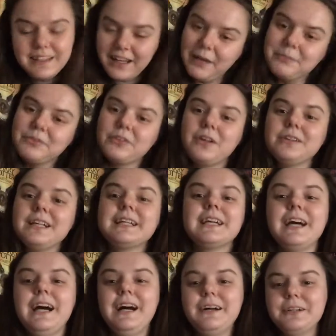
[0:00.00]
I'm so like
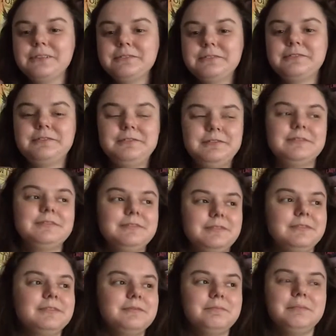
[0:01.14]
out of
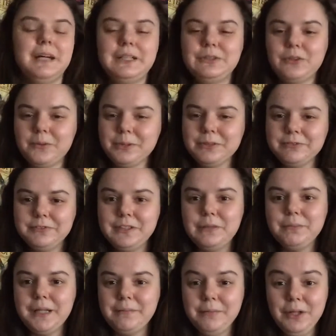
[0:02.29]
my normal
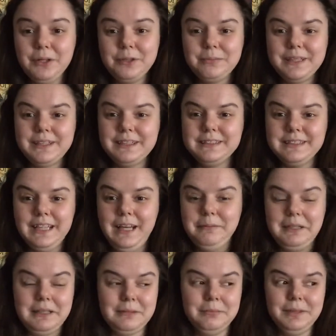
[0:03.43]
filming mode because I'm in
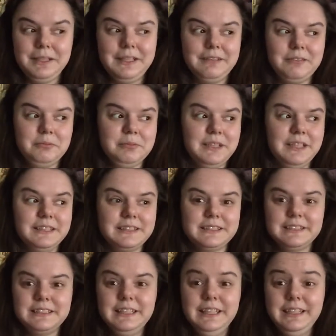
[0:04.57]
a completely different place
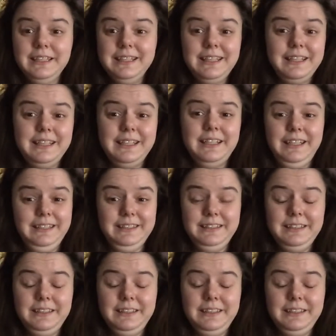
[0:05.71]
and